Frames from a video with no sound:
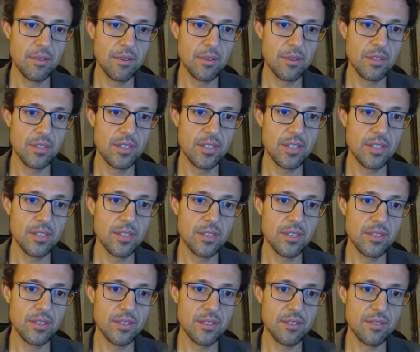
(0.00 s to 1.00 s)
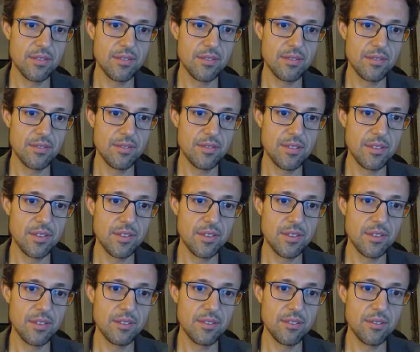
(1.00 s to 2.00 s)
because this
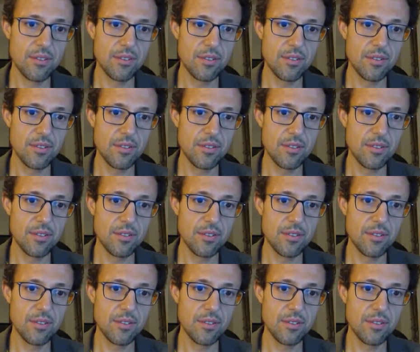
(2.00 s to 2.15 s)
I